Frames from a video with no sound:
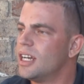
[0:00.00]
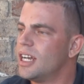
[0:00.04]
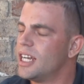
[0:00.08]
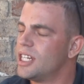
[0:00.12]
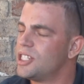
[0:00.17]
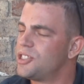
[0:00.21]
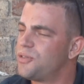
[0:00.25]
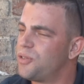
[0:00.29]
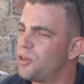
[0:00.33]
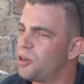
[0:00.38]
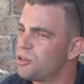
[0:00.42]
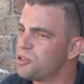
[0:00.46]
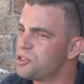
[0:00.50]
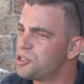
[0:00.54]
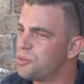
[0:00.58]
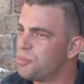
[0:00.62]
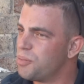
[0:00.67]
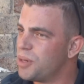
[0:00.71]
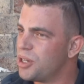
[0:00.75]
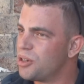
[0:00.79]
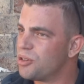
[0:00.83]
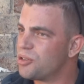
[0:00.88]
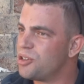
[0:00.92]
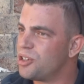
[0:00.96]
As far as the
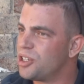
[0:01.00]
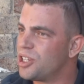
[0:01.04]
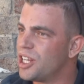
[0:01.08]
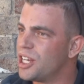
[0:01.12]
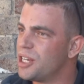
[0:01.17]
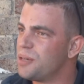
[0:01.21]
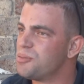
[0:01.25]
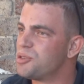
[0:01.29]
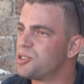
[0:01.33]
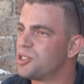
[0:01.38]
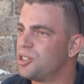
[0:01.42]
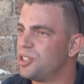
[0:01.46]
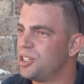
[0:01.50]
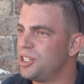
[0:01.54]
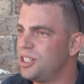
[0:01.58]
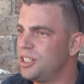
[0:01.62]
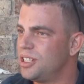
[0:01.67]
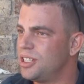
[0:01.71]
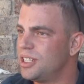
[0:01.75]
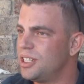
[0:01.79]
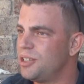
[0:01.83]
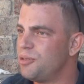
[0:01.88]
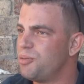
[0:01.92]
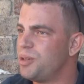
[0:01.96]
medical claims,
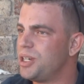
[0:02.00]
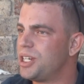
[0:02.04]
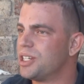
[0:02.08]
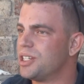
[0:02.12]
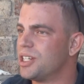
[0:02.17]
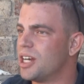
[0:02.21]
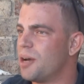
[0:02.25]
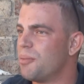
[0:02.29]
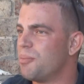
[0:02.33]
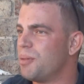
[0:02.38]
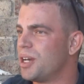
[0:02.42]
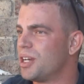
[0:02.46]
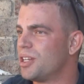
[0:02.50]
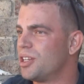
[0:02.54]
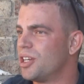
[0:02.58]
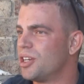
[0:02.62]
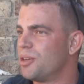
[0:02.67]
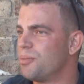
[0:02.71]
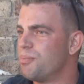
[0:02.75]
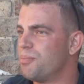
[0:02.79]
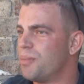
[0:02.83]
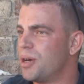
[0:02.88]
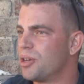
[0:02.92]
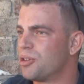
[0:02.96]
legally, we cannot make
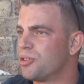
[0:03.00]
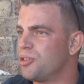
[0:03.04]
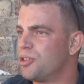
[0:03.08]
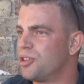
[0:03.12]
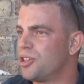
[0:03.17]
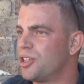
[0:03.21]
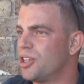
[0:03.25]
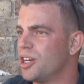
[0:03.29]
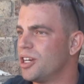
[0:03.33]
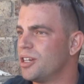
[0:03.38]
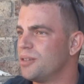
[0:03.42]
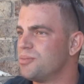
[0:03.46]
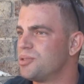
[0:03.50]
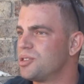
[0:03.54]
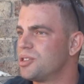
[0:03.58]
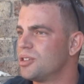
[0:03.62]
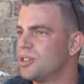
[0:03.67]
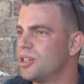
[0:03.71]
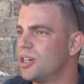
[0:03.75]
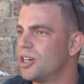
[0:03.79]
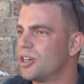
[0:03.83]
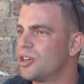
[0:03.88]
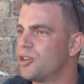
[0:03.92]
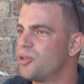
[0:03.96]
medical claims.
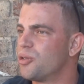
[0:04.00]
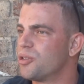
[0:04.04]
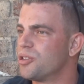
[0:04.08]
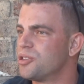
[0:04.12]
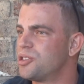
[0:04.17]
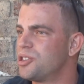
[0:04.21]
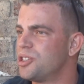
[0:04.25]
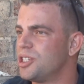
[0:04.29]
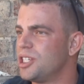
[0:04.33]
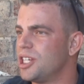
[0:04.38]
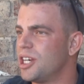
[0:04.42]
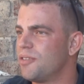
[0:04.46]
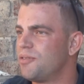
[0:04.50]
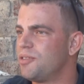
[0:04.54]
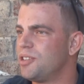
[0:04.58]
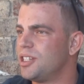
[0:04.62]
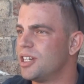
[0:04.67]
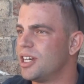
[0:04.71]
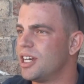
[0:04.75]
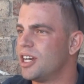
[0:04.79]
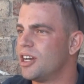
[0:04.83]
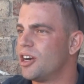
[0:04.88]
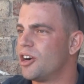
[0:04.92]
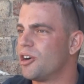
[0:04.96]
According to the
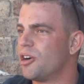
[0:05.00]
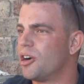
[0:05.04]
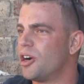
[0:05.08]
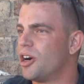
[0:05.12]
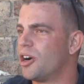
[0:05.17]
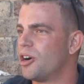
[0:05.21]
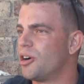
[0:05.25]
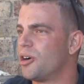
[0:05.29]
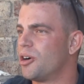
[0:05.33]
FDA, our